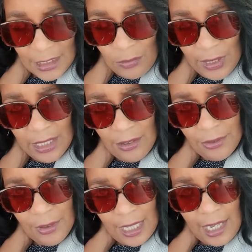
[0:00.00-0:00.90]
we go
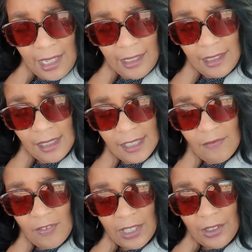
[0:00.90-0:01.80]
through that, and it's
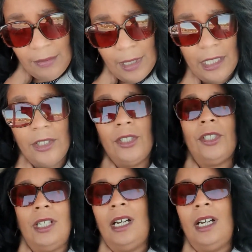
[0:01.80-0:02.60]
very much